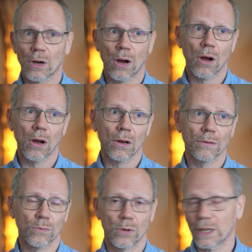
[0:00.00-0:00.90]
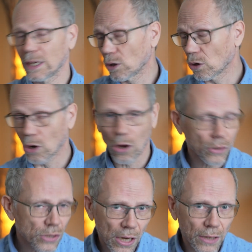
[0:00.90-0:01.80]
of working
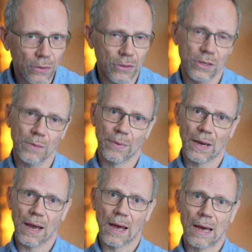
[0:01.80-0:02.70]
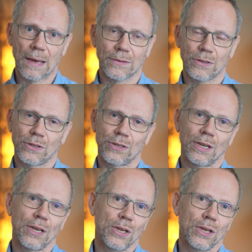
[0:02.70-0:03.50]
alongside osteopaths,